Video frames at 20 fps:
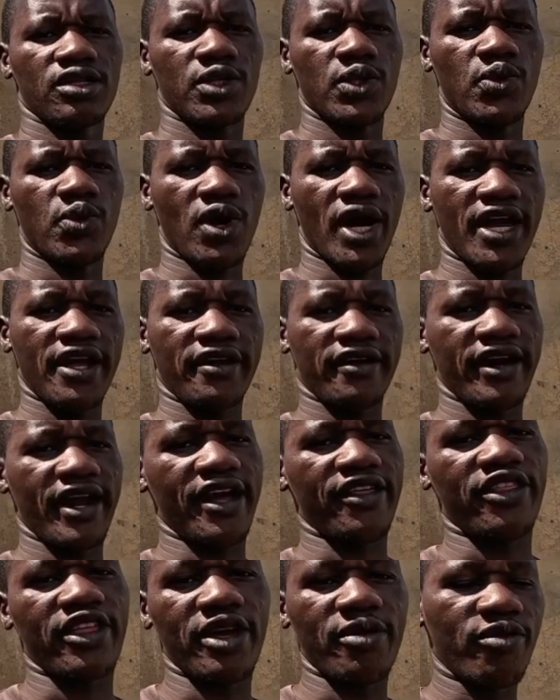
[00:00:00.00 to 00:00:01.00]
do i
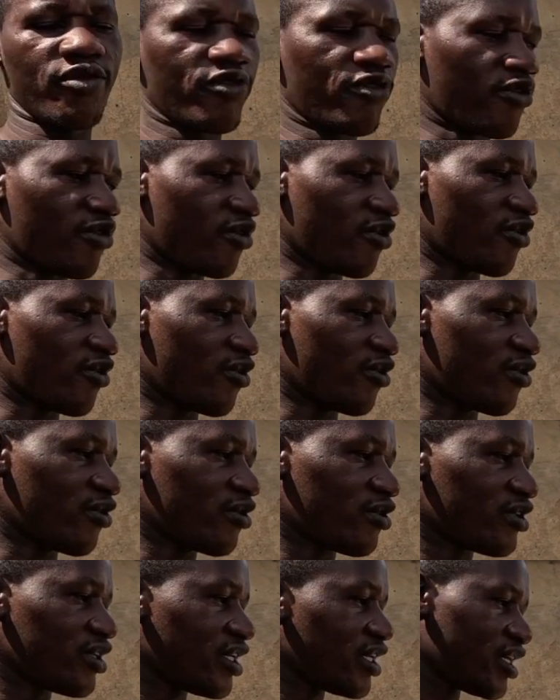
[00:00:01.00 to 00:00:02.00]
rear them for
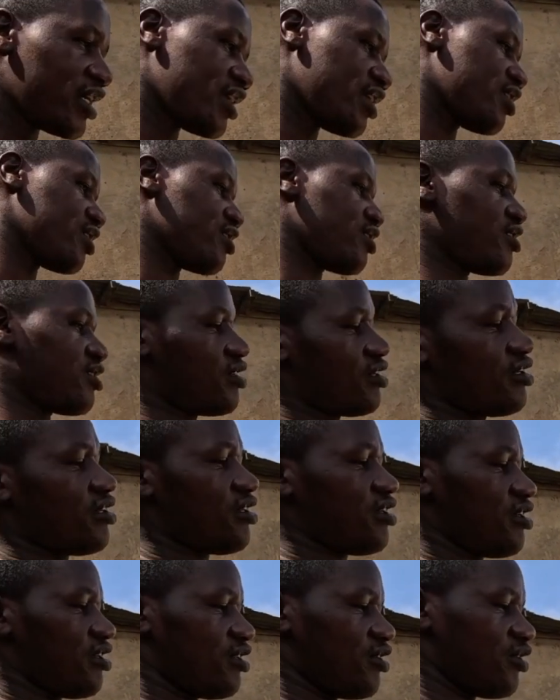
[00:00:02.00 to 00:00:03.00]

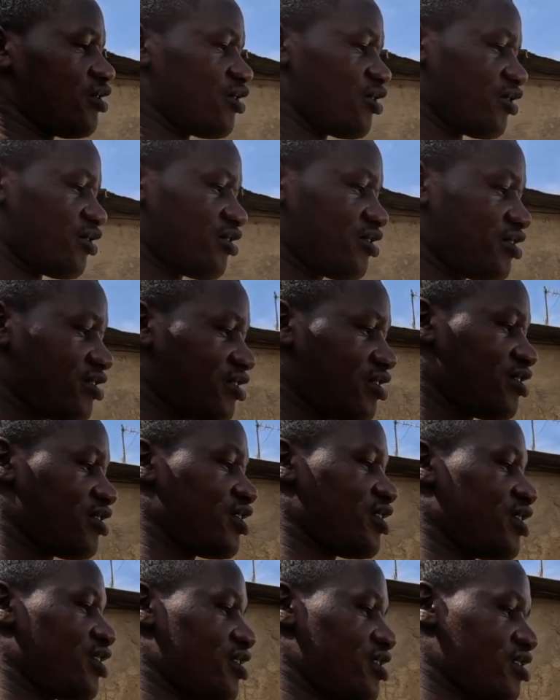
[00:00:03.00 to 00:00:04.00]
you know
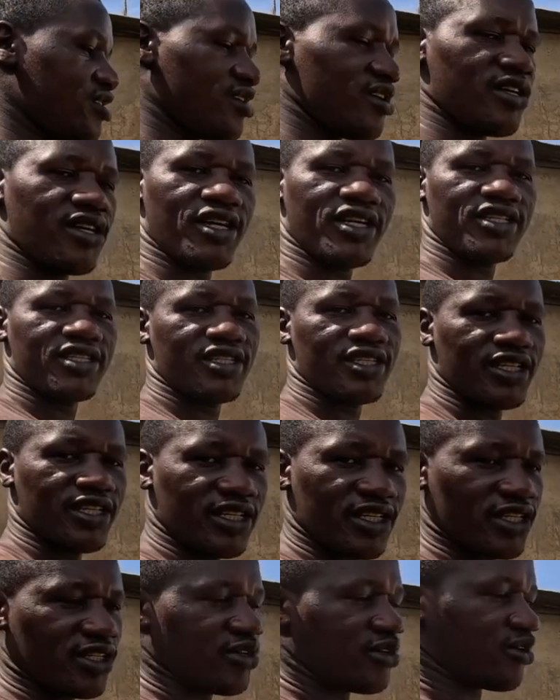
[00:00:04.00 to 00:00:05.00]

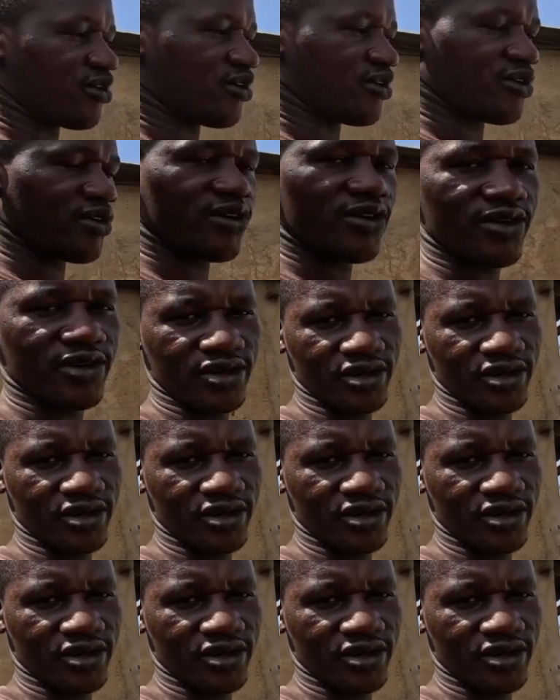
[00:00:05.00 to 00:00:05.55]
eating or